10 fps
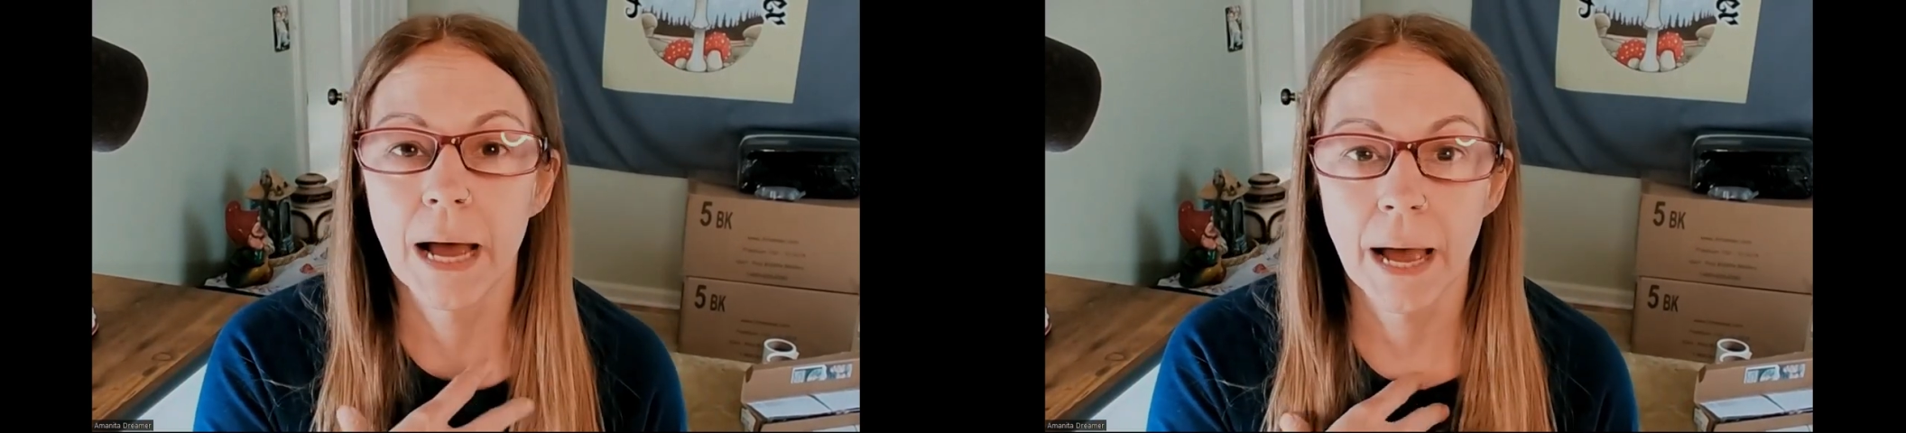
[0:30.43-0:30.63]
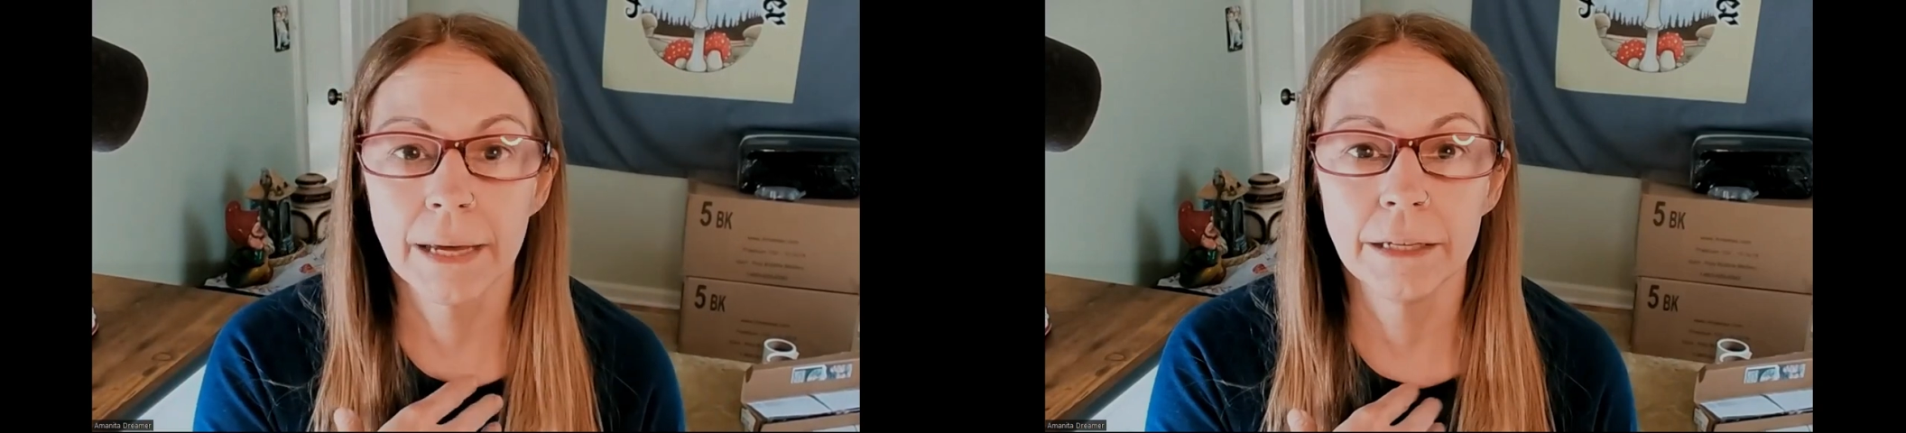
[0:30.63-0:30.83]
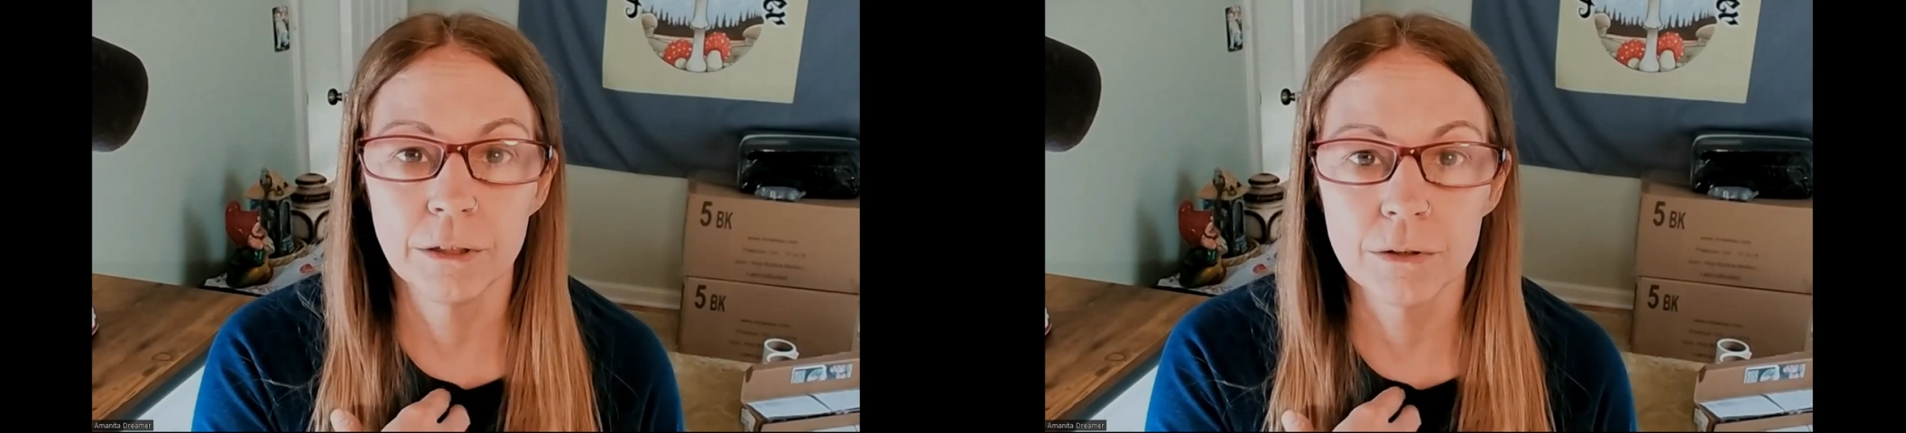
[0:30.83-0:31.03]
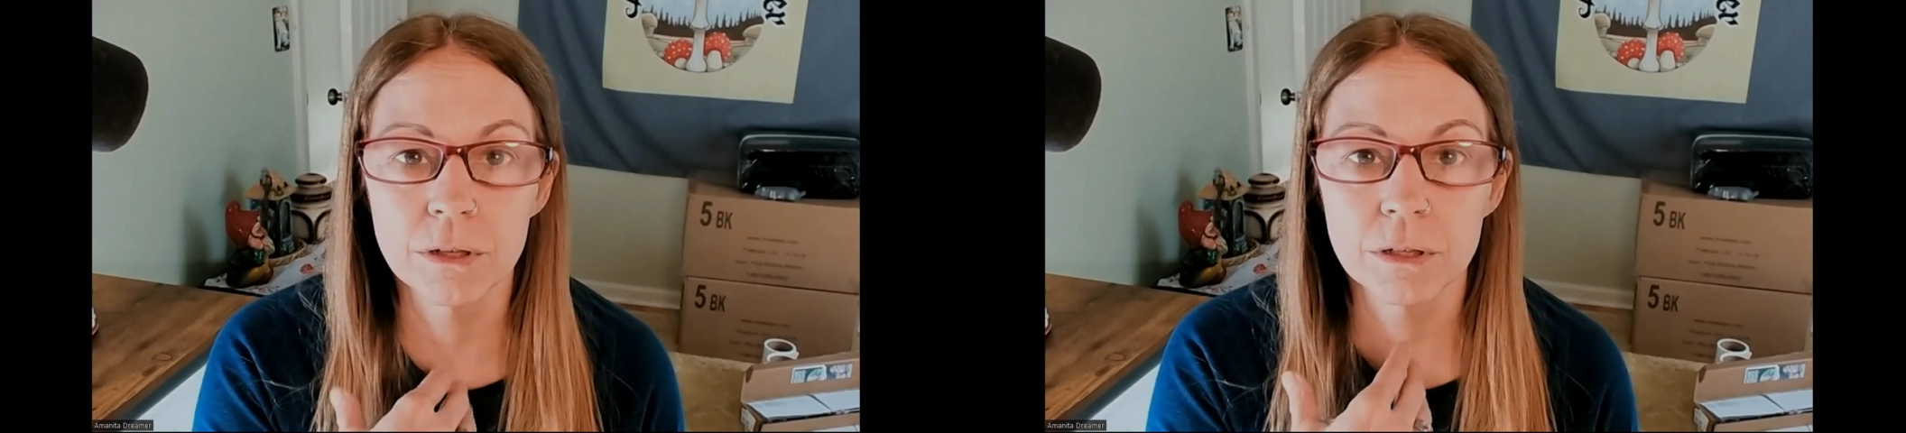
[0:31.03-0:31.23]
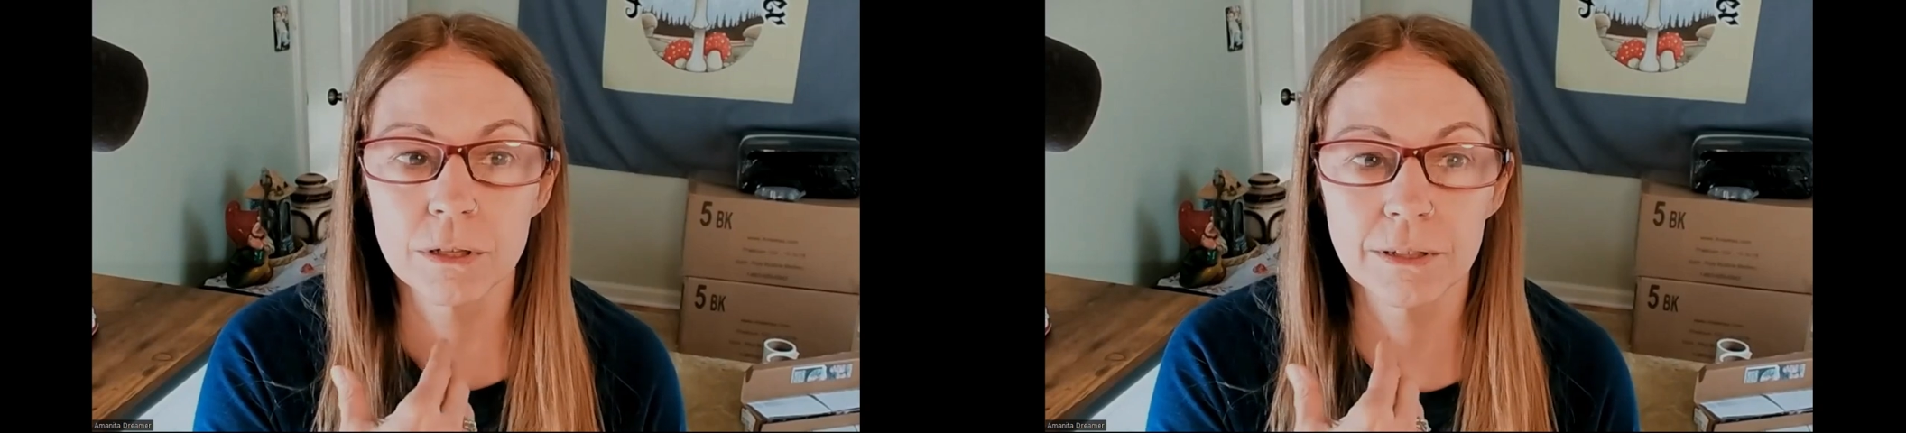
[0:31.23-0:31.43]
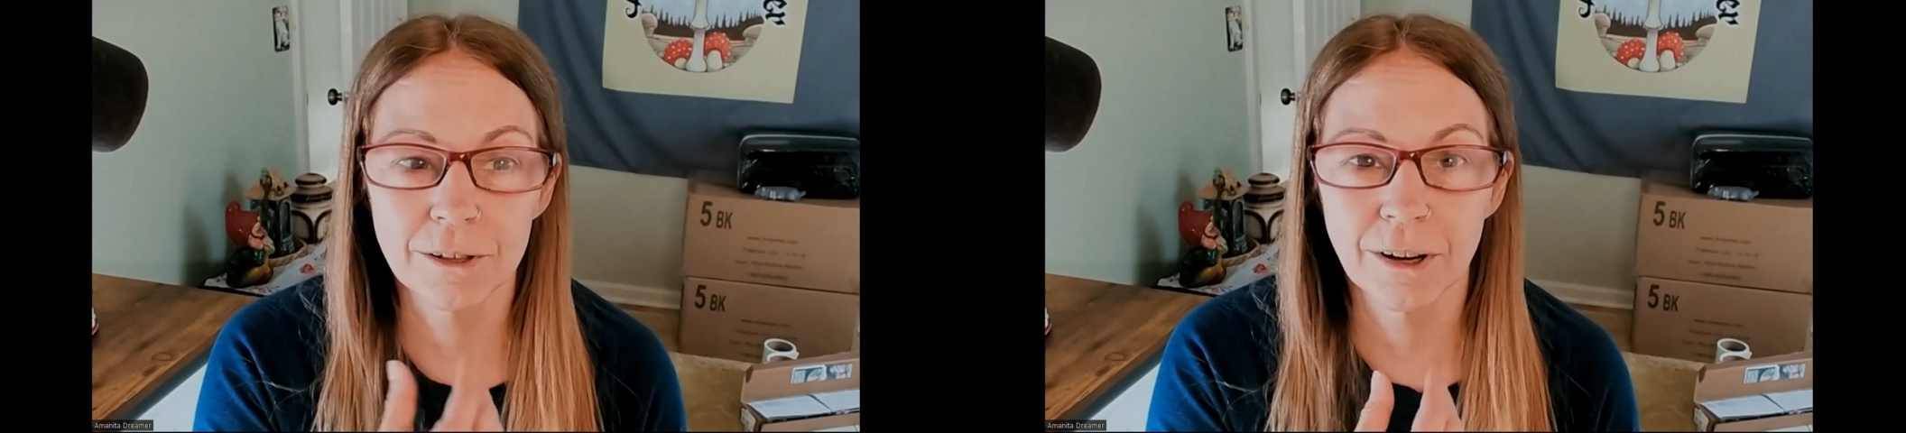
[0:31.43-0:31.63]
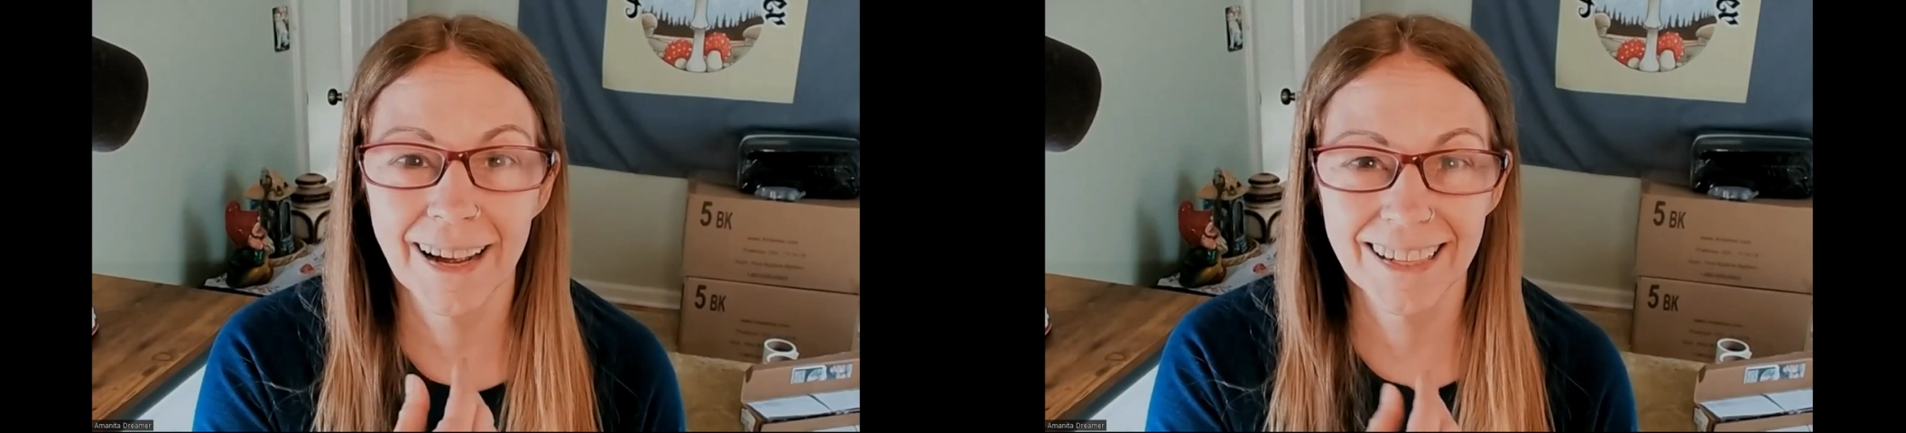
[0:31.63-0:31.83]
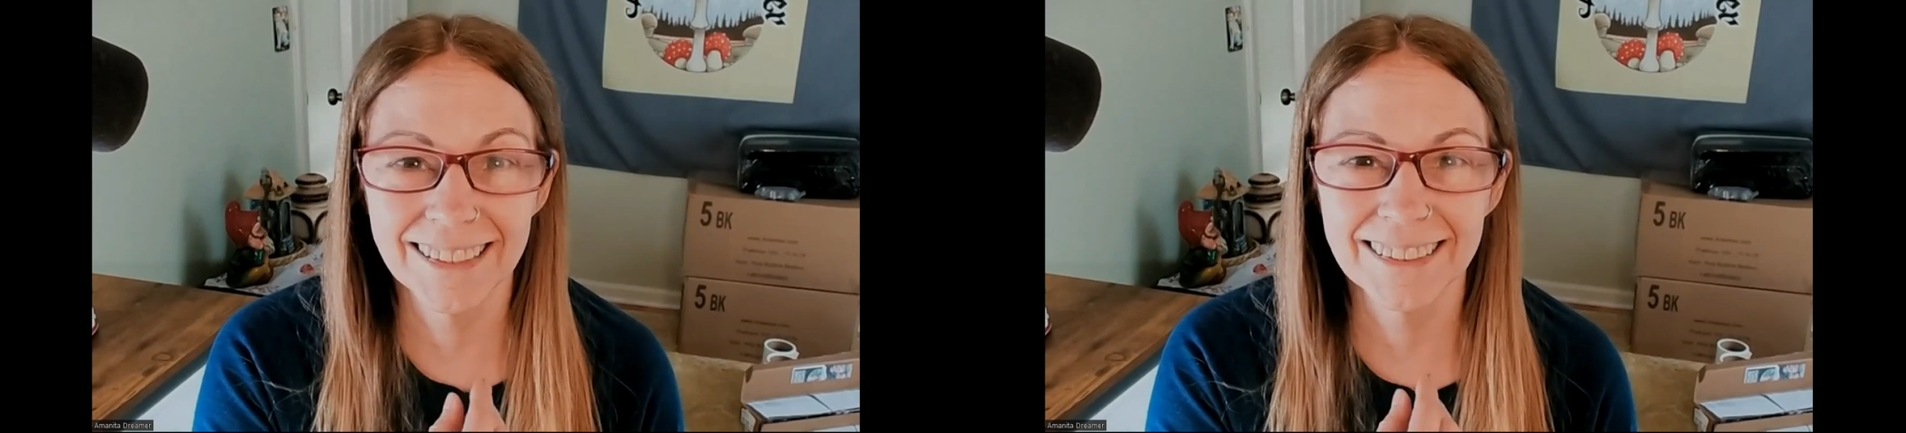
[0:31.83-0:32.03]
I used
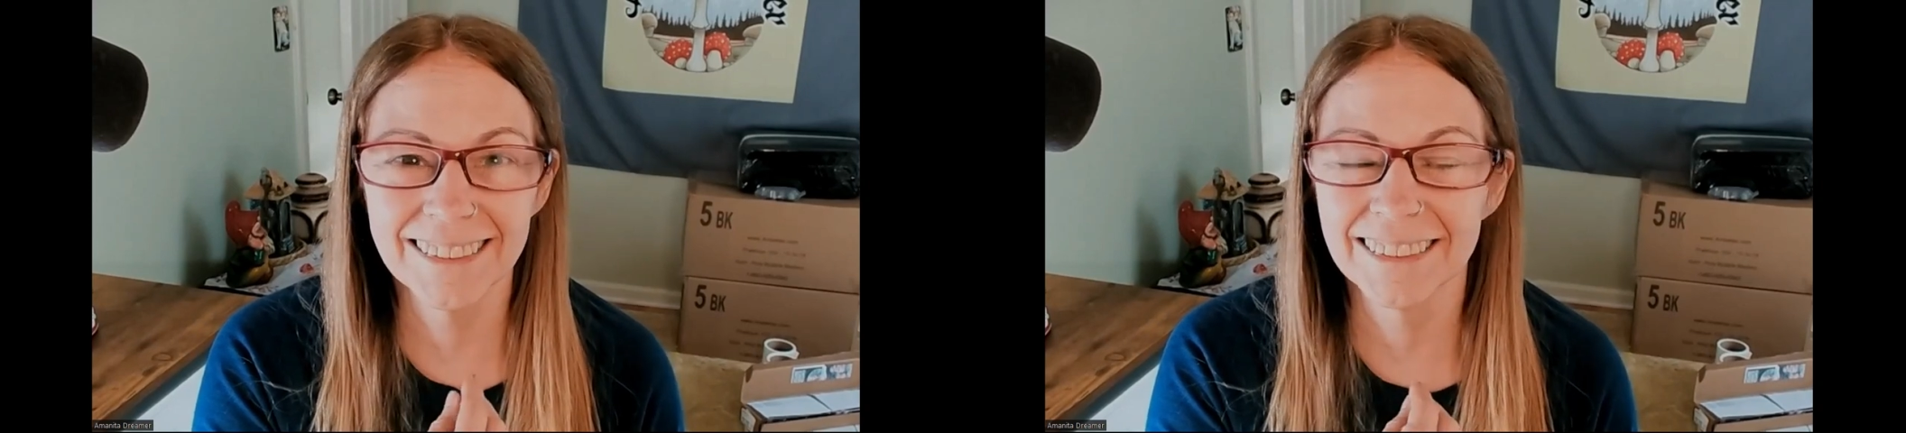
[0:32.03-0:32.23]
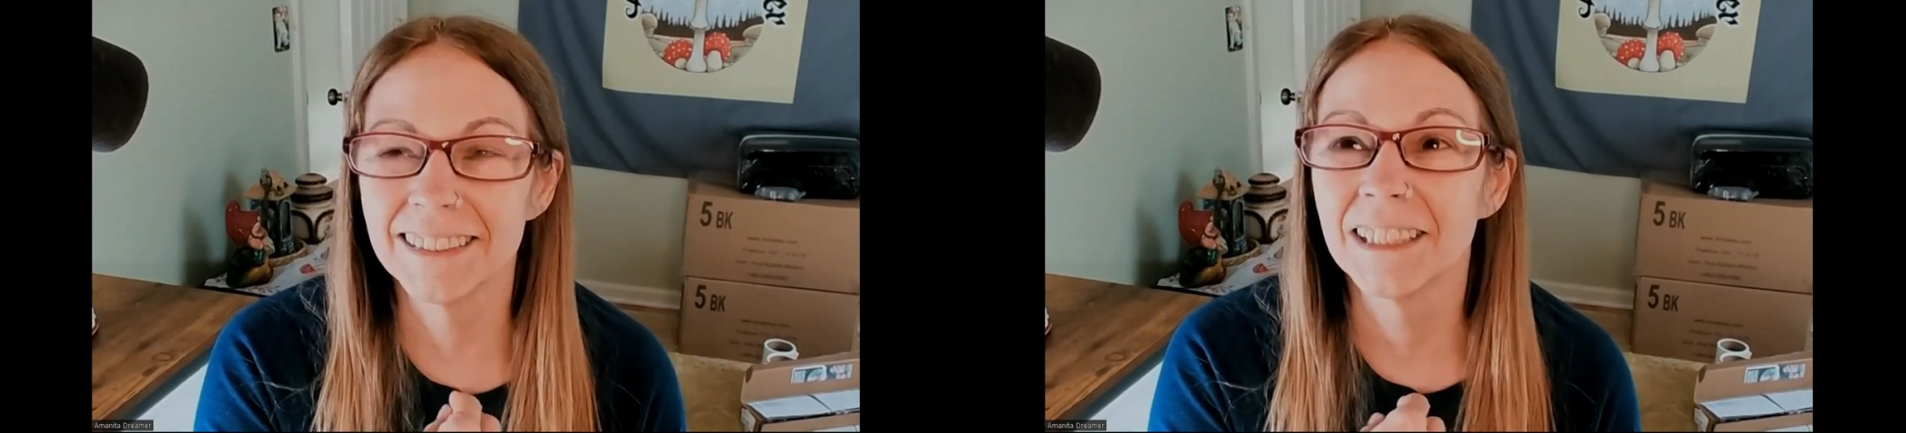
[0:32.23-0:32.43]
Kratom